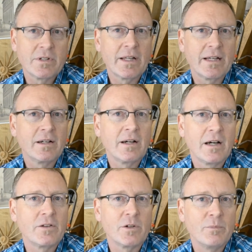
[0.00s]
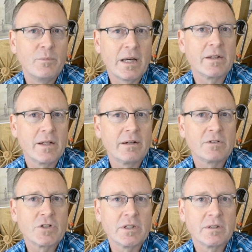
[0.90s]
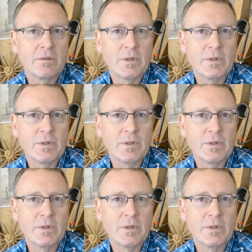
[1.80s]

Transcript: to that other methodology.